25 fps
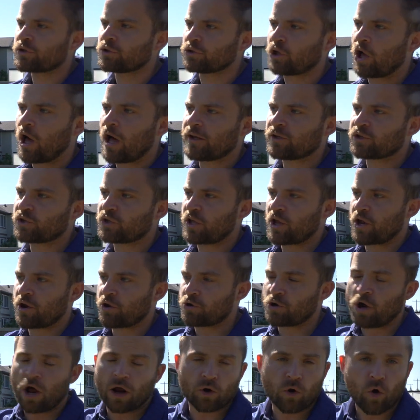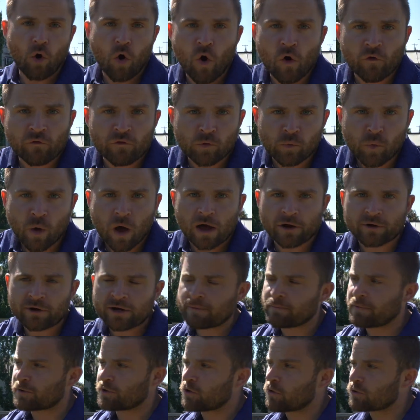your lawn so that you're not
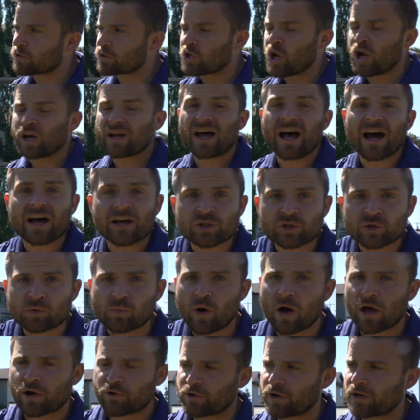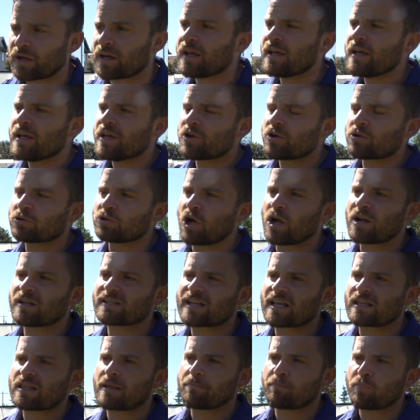overwatering, but you're also not underwatering. Your lawn's
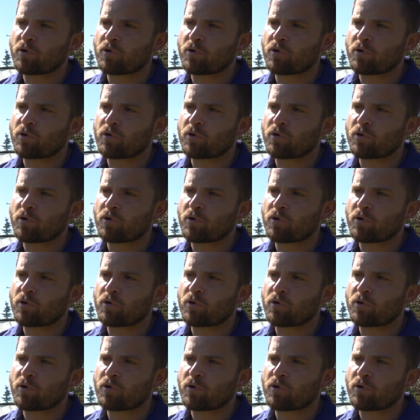getting the